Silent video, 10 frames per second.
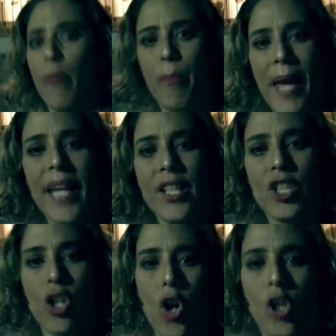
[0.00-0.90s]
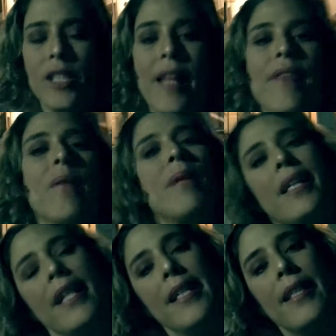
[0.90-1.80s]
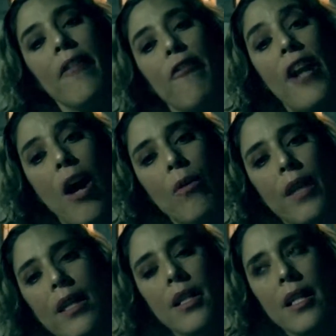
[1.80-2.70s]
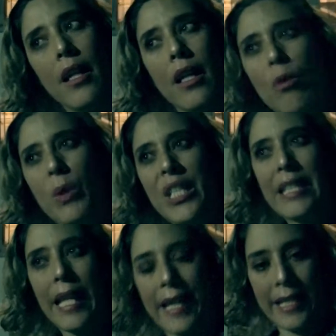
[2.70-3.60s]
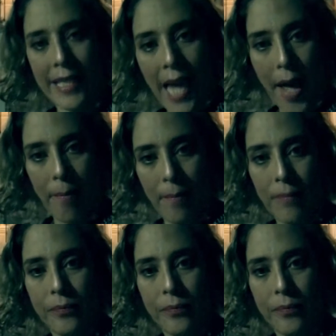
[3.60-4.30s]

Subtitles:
page called Santa Margarita Fraude, which is like a scam.